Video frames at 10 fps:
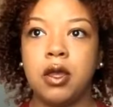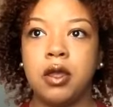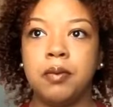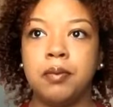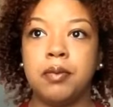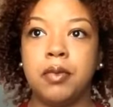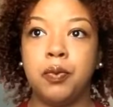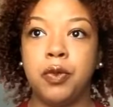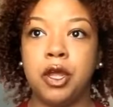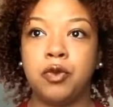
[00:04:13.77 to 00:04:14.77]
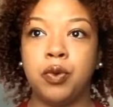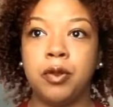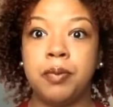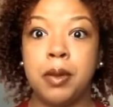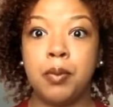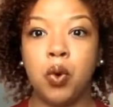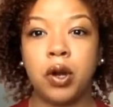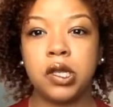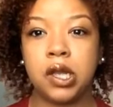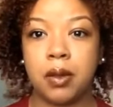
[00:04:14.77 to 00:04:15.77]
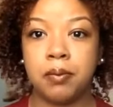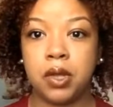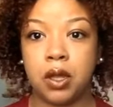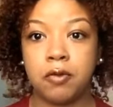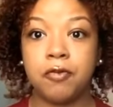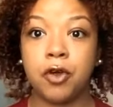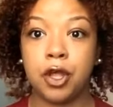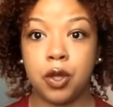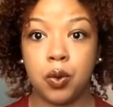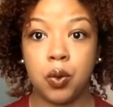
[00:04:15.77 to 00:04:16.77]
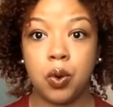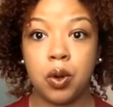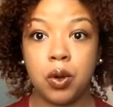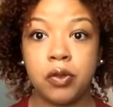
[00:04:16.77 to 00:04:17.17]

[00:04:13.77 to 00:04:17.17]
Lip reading: it will be more tempting for you